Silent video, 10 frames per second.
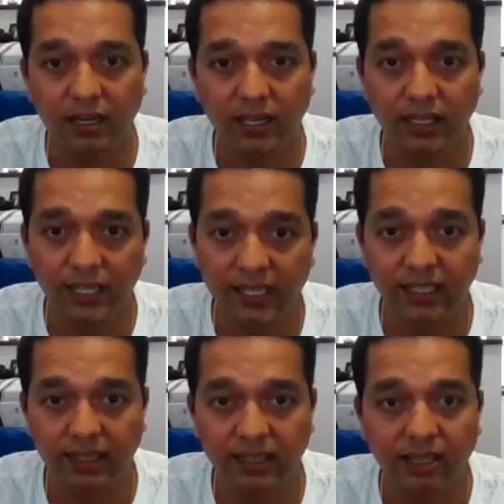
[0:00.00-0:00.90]
in
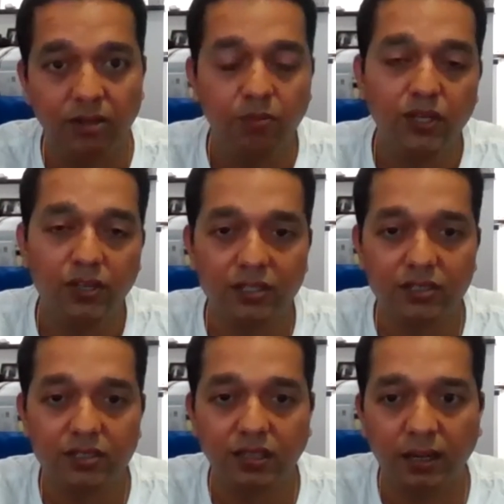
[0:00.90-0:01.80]
India,
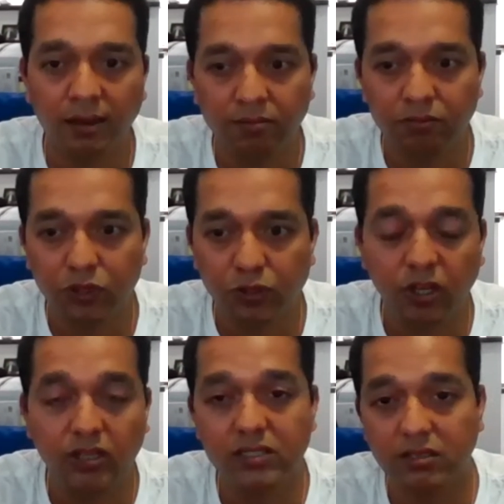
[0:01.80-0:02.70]
because to be
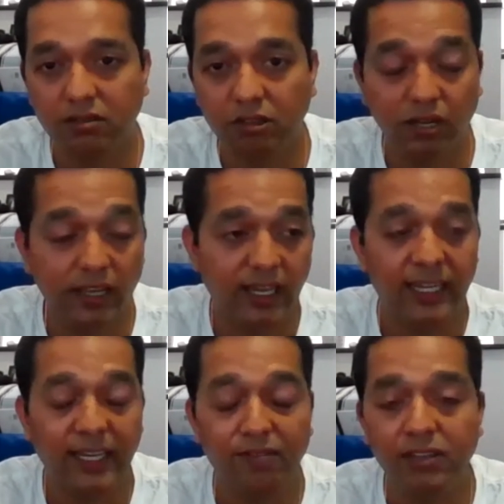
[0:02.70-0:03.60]
honest, like I
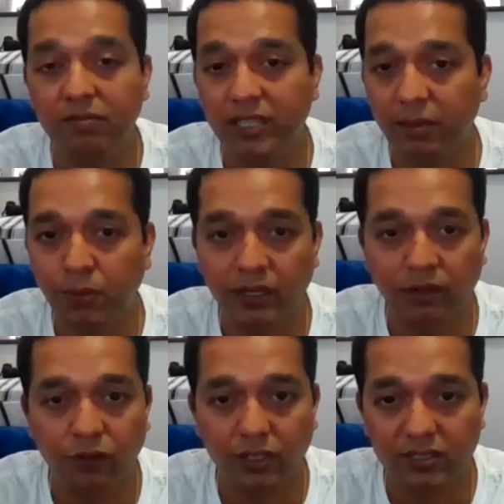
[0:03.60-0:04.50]
never even appeared
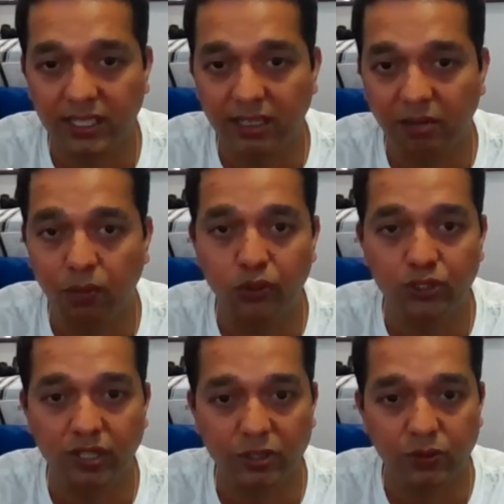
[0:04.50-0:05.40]
for a single
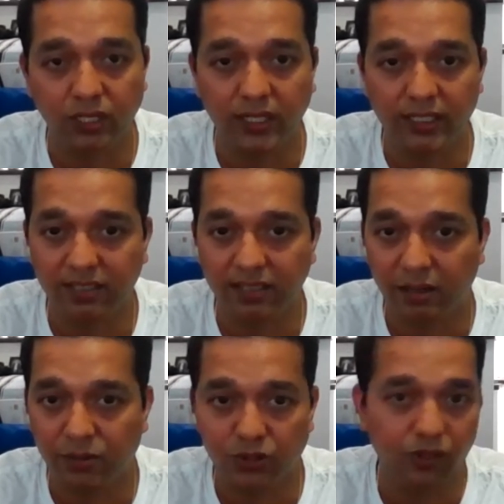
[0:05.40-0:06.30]
postgraduate
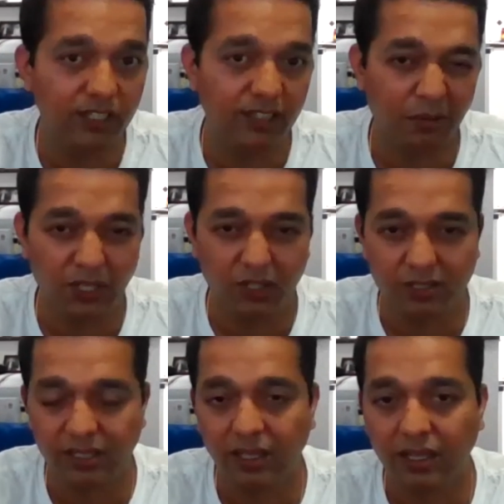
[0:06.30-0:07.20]
exams or anything,
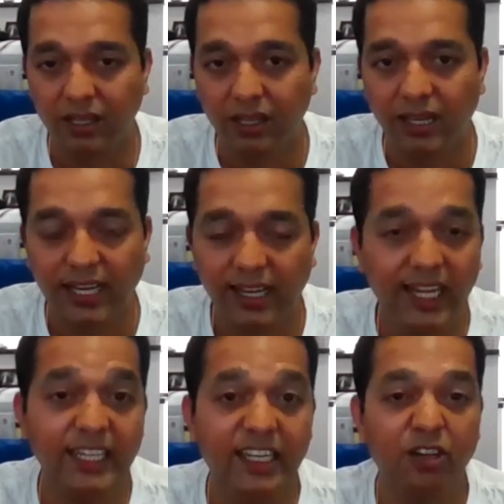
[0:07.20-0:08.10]
because I
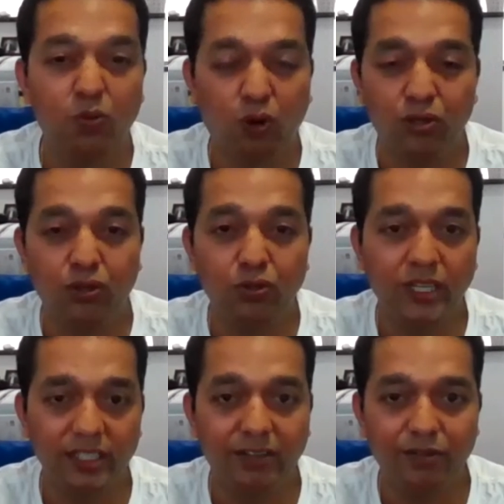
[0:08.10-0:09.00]
really didn't want to do
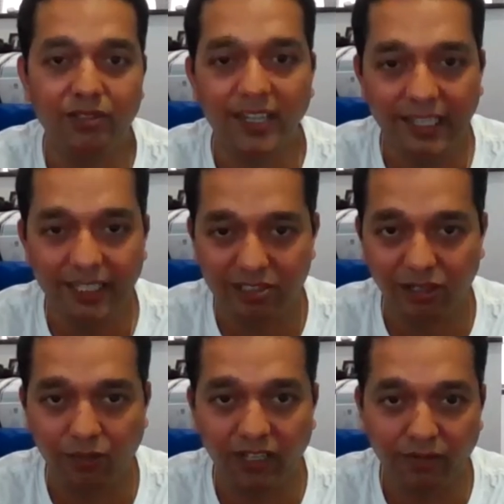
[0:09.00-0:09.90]
anything with
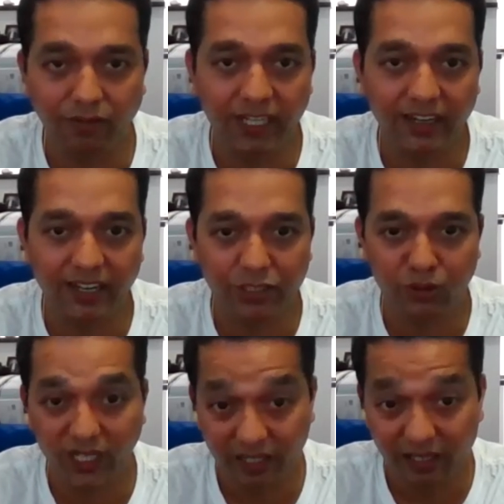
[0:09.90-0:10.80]
dentistry when I
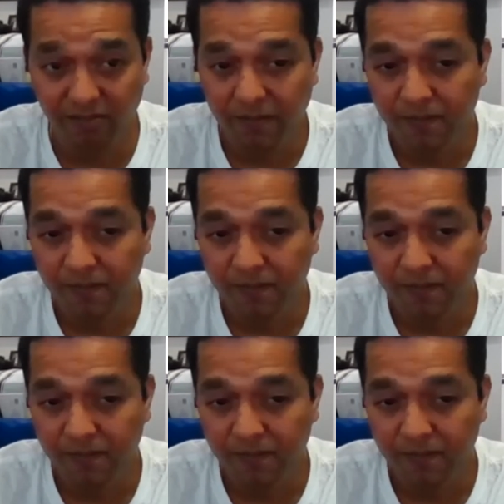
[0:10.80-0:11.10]
graduated.